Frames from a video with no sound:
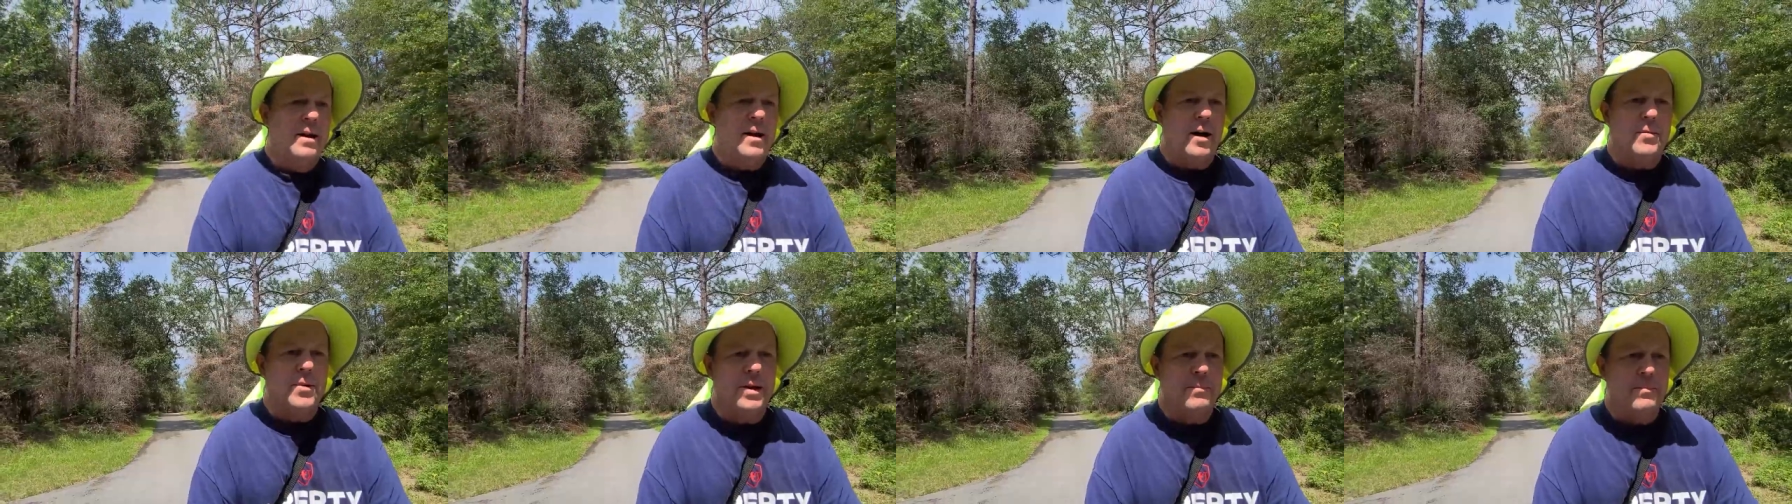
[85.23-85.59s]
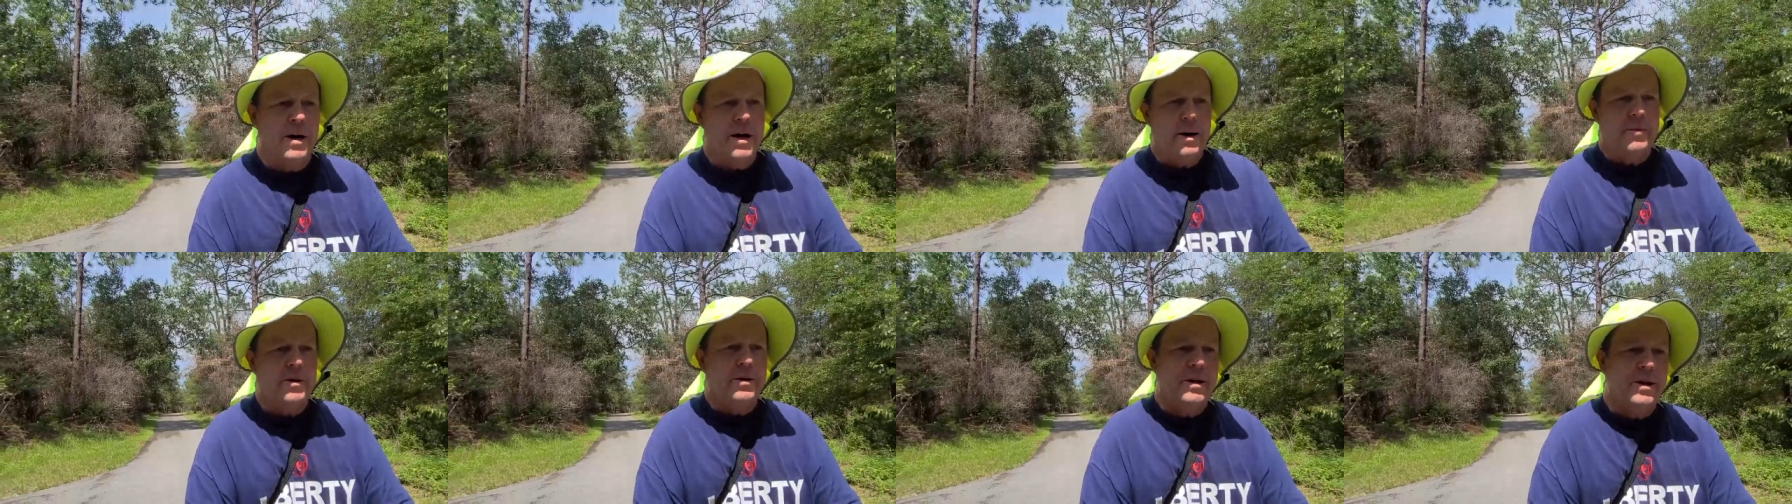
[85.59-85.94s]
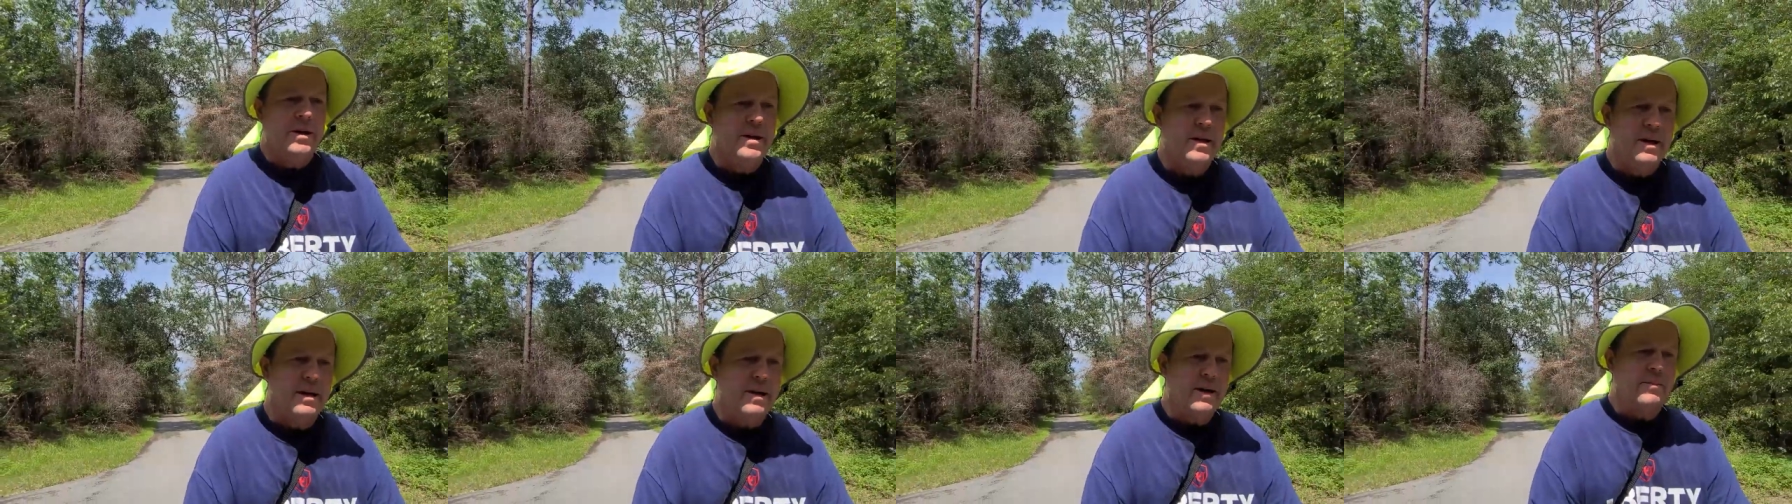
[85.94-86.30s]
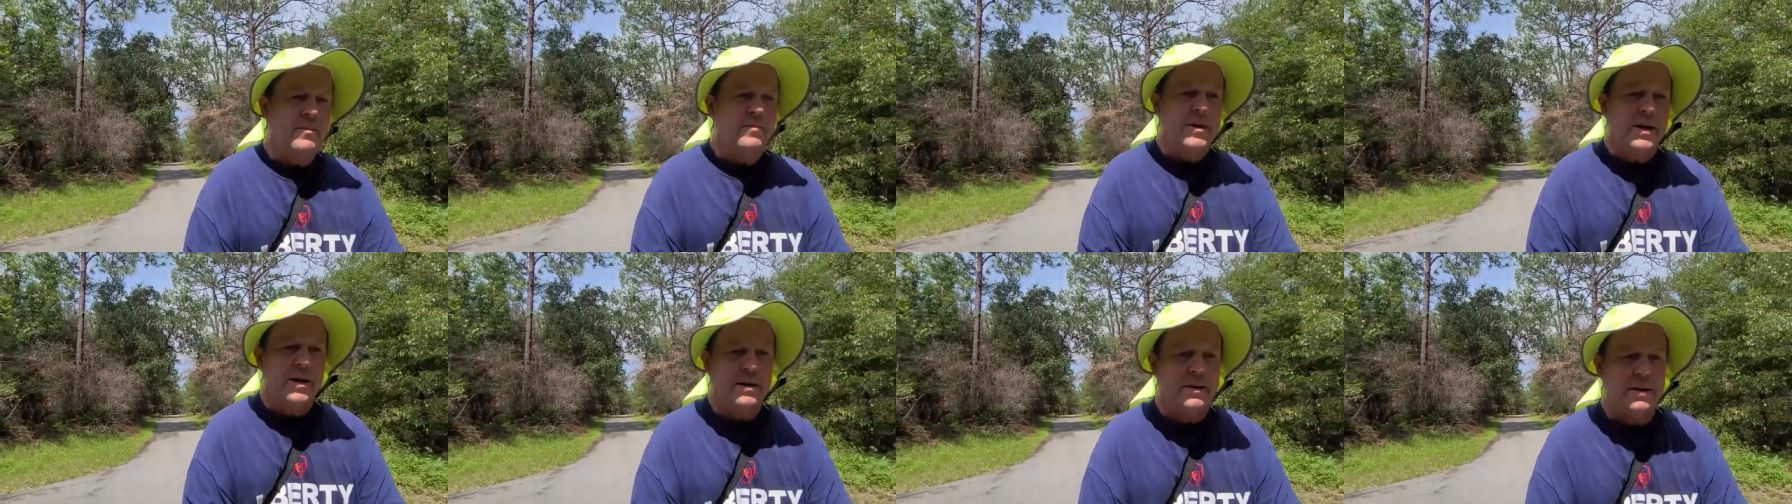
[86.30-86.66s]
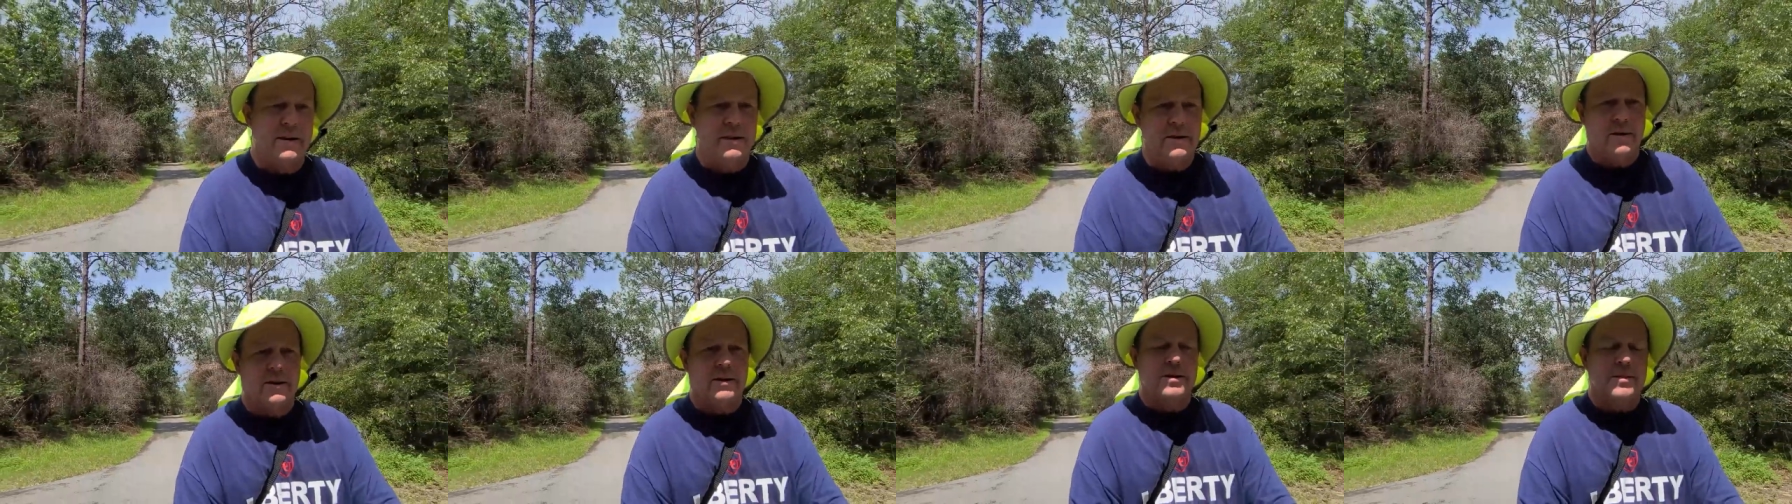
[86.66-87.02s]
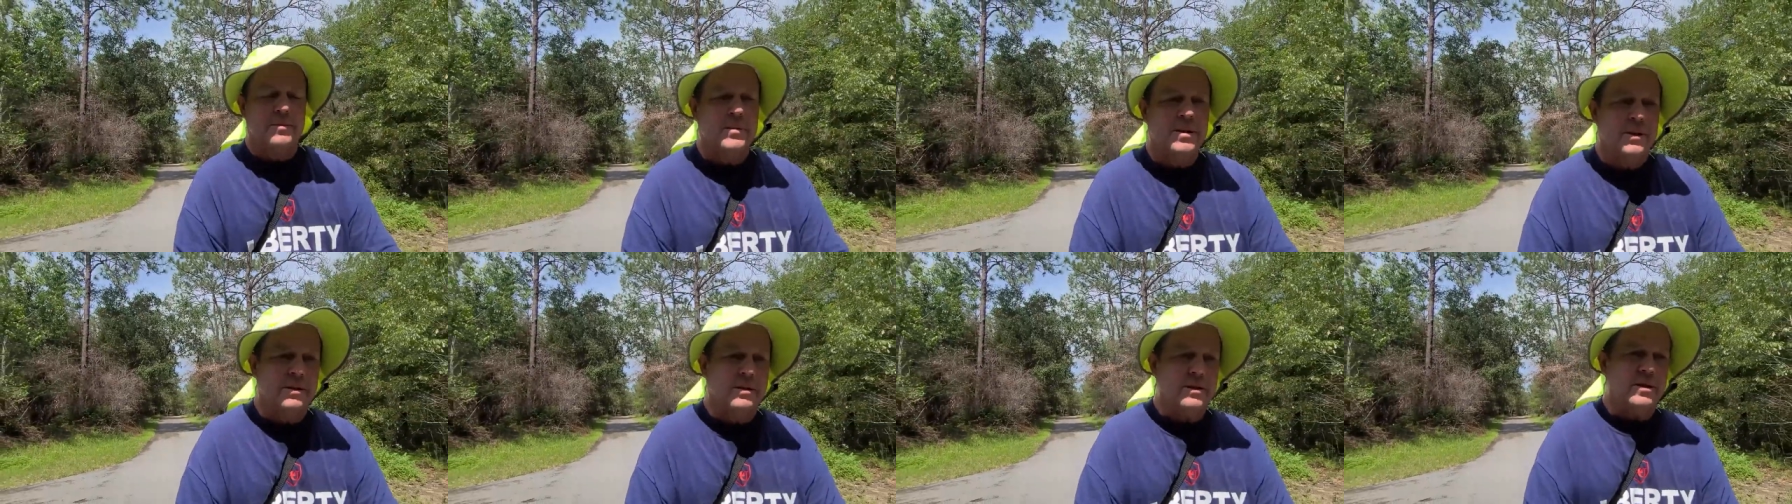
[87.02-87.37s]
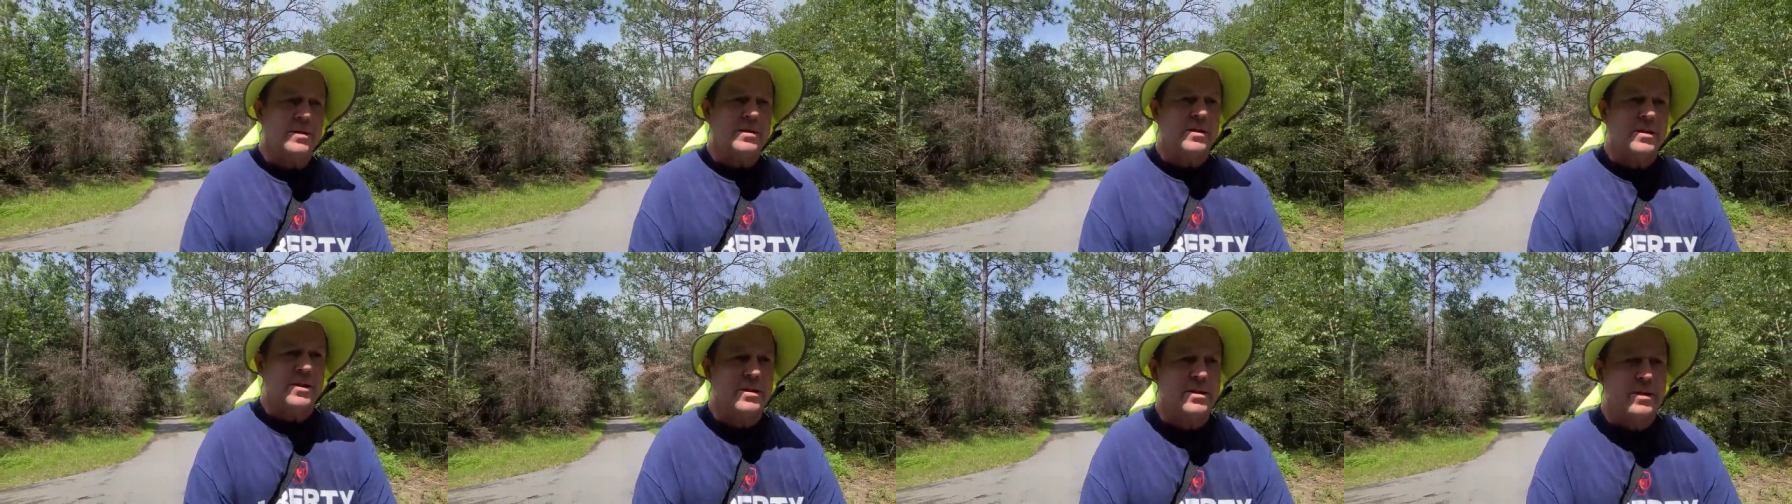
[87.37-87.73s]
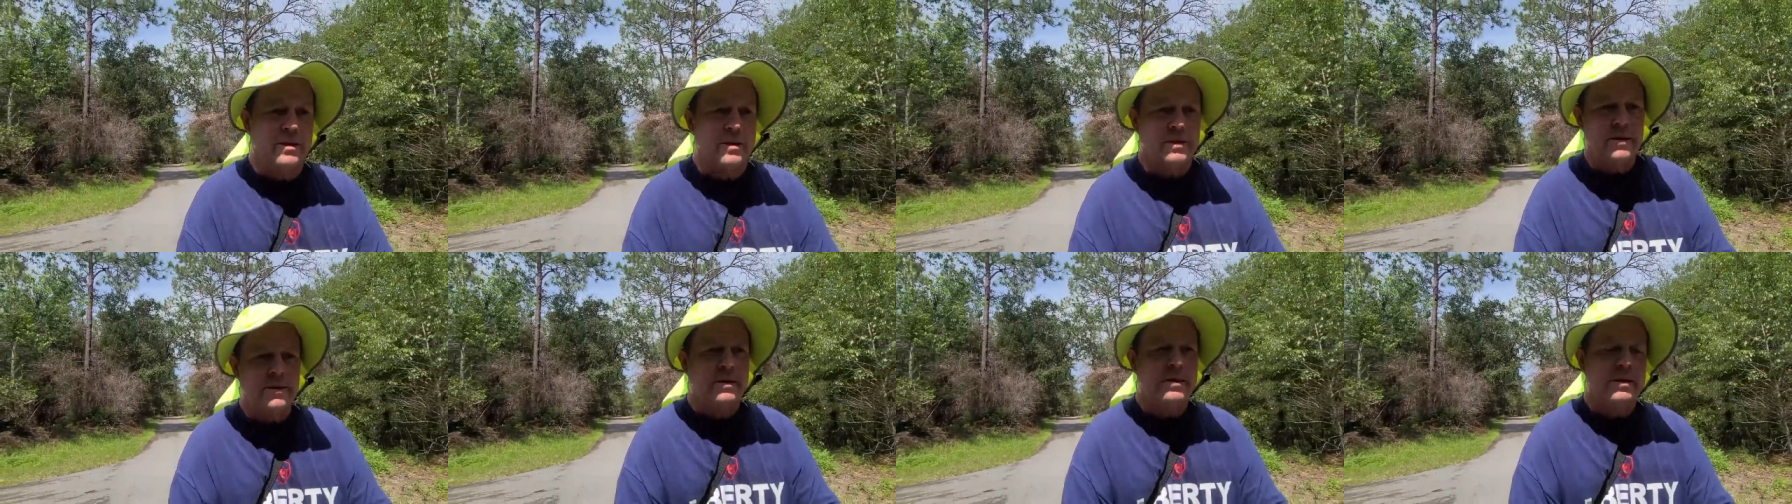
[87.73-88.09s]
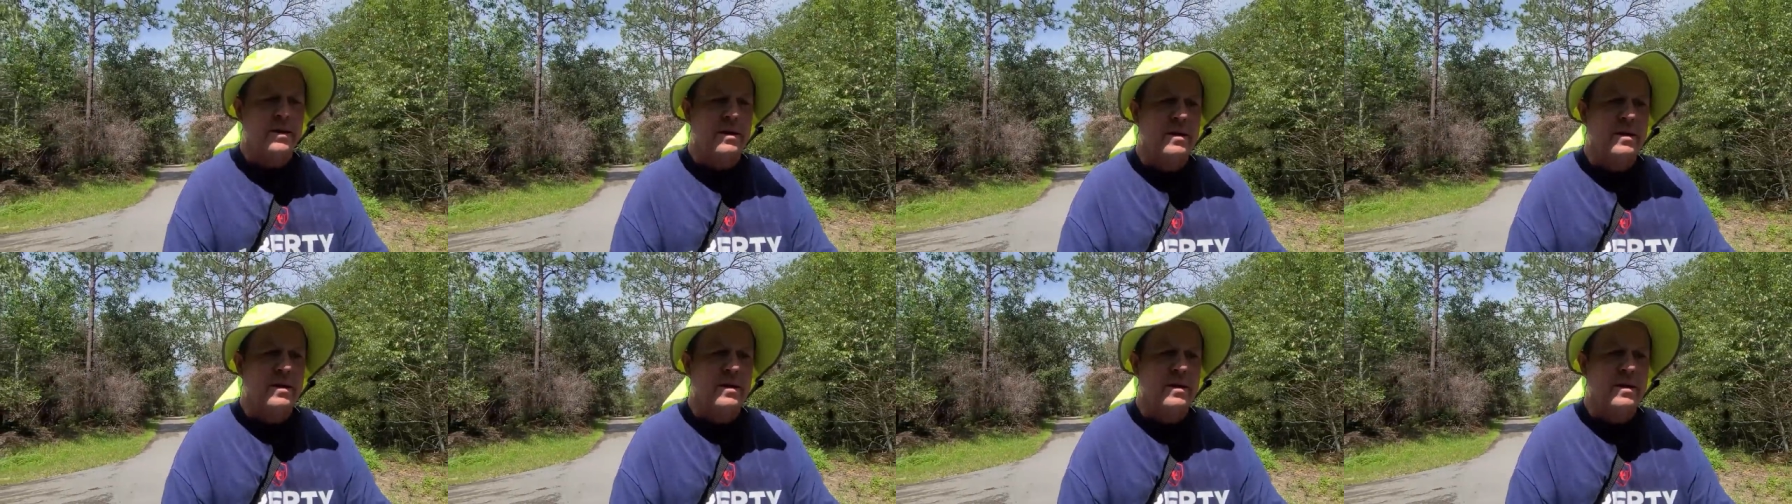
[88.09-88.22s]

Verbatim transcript: I mean, maybe he uh, made the ultimate decision.